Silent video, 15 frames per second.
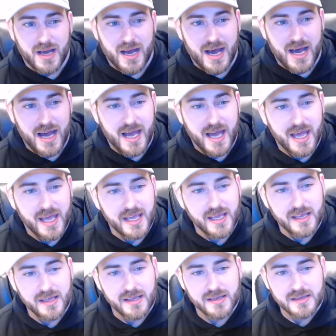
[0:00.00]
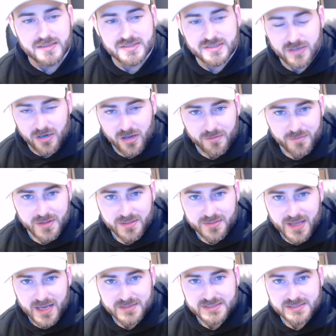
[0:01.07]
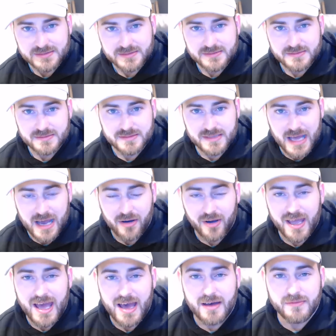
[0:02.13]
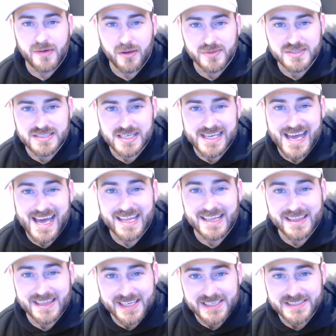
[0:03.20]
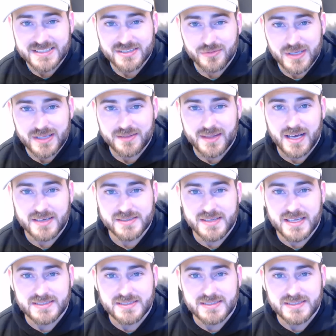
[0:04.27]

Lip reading: I started off with 1,000. Now I have, I would say, at least 3,000.